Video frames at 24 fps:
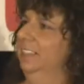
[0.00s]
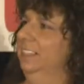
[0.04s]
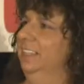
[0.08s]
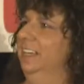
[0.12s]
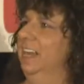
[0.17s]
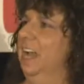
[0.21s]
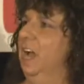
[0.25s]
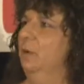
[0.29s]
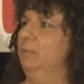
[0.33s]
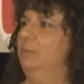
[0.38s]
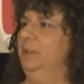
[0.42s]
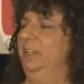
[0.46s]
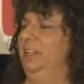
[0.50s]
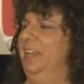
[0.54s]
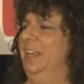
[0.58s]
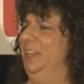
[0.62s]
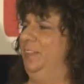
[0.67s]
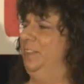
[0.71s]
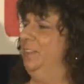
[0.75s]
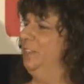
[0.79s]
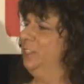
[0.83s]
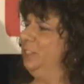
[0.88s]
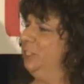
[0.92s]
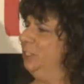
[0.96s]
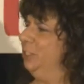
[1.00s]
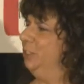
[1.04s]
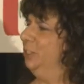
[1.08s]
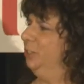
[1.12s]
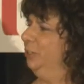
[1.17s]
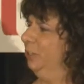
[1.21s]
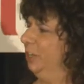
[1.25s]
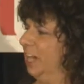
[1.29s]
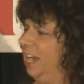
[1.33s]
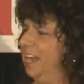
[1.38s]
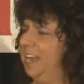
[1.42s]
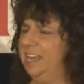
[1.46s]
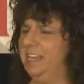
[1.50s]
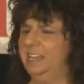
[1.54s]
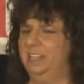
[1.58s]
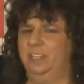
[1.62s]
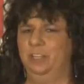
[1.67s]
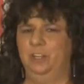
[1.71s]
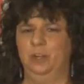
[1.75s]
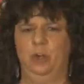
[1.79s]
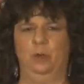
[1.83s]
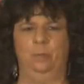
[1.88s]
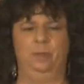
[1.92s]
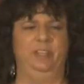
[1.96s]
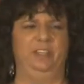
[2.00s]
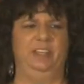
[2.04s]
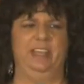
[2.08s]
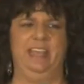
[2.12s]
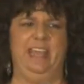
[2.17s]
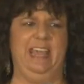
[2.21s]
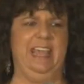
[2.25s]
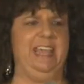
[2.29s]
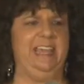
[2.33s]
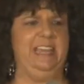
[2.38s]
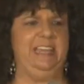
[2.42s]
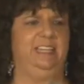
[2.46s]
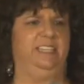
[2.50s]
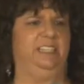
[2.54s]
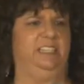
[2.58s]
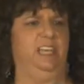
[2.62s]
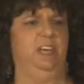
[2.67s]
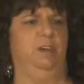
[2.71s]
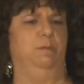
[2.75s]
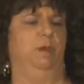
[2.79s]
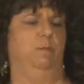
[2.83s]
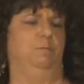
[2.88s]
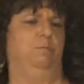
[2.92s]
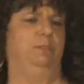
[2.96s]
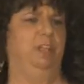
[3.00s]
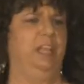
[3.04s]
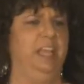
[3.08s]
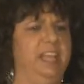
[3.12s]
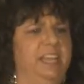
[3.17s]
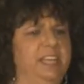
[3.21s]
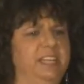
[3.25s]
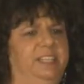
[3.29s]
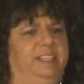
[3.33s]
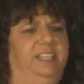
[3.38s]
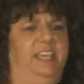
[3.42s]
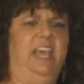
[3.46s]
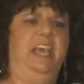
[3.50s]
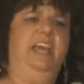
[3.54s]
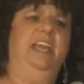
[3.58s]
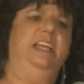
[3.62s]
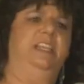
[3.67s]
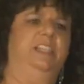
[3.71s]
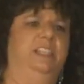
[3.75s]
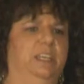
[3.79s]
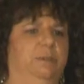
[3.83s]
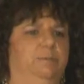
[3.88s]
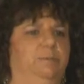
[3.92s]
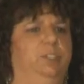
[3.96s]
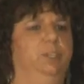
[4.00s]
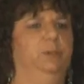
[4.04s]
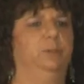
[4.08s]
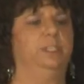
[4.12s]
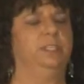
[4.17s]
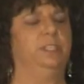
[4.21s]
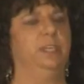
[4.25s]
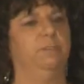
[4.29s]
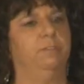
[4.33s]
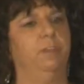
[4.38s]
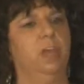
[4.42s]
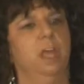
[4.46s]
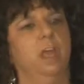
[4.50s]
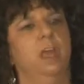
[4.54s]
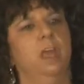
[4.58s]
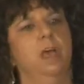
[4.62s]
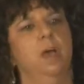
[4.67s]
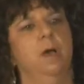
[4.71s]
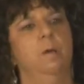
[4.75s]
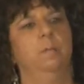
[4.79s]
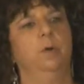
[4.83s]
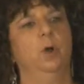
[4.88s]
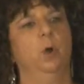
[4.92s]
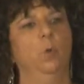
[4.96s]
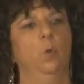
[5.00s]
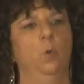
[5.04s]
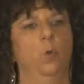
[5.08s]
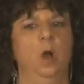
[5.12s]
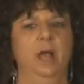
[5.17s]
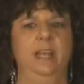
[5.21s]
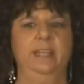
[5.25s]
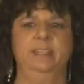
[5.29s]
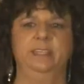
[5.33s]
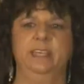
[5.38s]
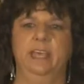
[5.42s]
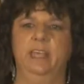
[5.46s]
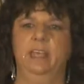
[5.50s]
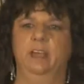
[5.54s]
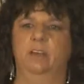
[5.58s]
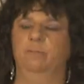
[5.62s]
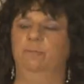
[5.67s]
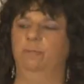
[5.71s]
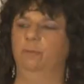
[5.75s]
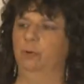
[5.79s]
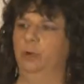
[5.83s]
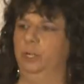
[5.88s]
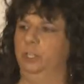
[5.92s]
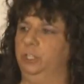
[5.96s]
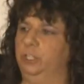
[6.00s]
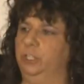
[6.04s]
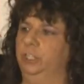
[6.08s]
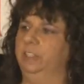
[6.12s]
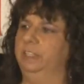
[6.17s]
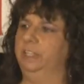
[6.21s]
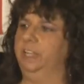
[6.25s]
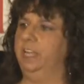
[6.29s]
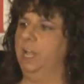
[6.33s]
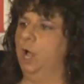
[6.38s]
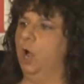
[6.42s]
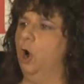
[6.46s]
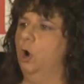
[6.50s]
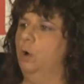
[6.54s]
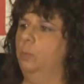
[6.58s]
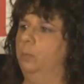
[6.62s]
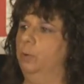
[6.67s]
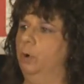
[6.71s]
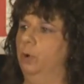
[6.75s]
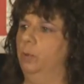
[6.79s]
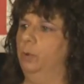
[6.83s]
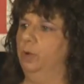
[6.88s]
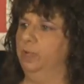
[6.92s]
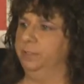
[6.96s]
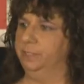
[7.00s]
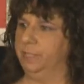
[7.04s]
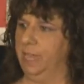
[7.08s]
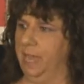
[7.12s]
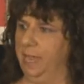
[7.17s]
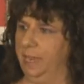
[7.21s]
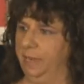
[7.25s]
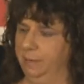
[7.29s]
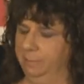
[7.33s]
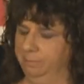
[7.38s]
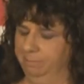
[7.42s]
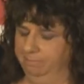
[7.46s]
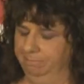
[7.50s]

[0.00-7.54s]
And I'll be like, this is great. I'll be like 80-some, I'm playing tennis, I'm doing stuff. But one day, unfortunately, Oprah will die.